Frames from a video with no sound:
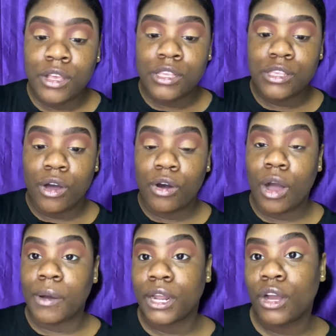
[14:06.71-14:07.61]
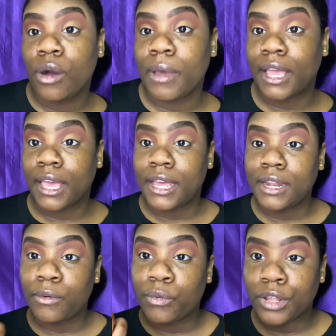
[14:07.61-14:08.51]
So I'm gonna go back
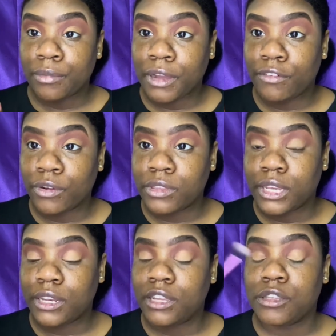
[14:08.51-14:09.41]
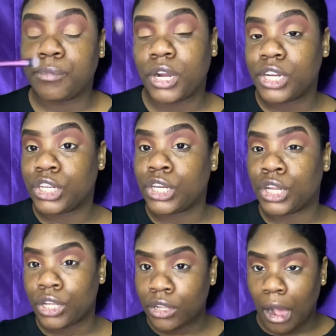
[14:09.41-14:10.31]
in with my Real Techniques brush.
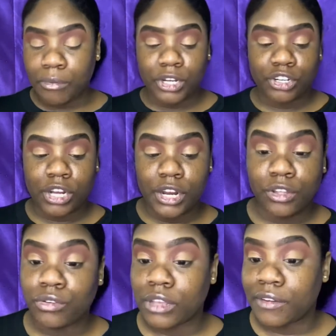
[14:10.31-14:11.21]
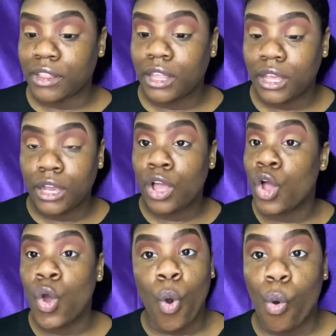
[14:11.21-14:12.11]
I'm gonna try to use everything
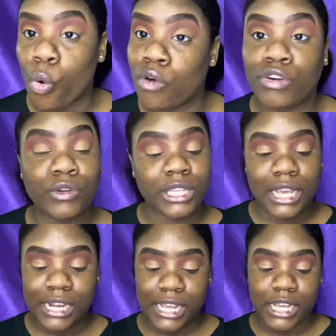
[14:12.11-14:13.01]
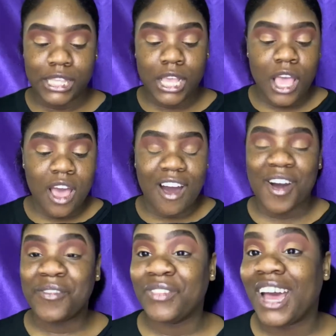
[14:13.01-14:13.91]
or Real Techniques,
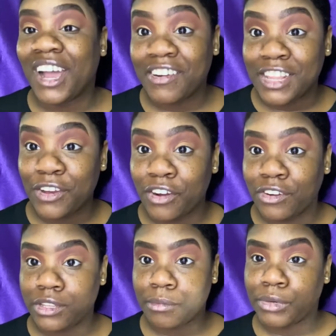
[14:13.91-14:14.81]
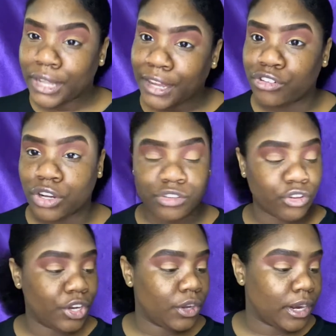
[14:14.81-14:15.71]
not everything or Real, but like drugstore,
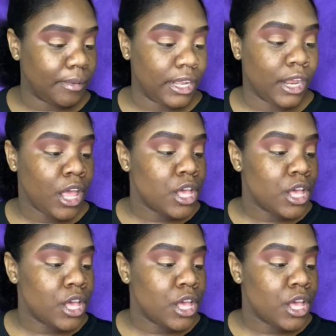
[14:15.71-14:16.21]
you know what I mean?